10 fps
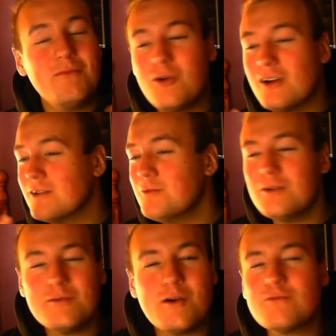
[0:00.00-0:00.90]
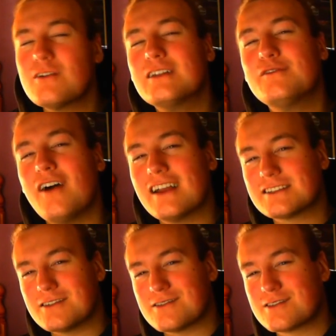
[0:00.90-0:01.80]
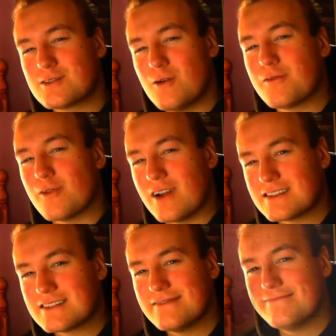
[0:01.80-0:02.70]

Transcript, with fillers: what Ronnie Fieg's got in store for us.